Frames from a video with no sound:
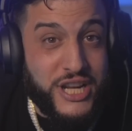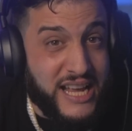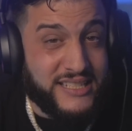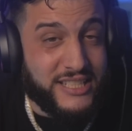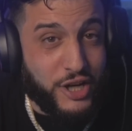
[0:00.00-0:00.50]

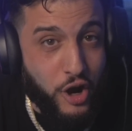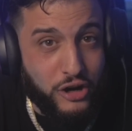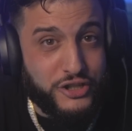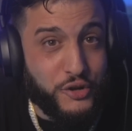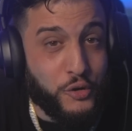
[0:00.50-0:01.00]
Yes, it's a
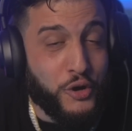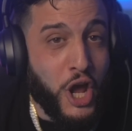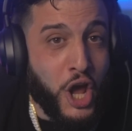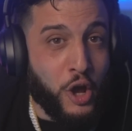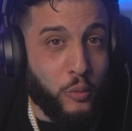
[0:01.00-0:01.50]
cartoon
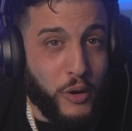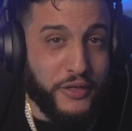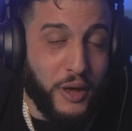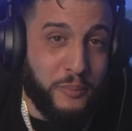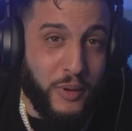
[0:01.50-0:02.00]
with